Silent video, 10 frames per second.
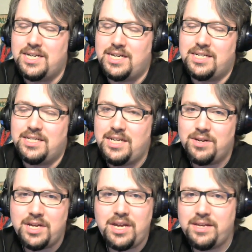uh, you
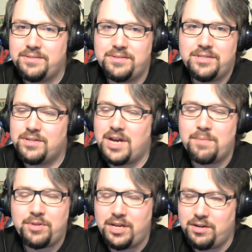know, he's still
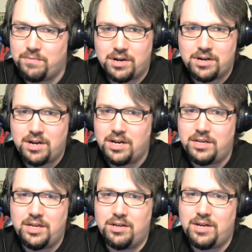got plenty to work on,
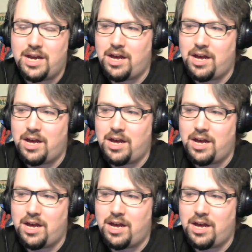you know,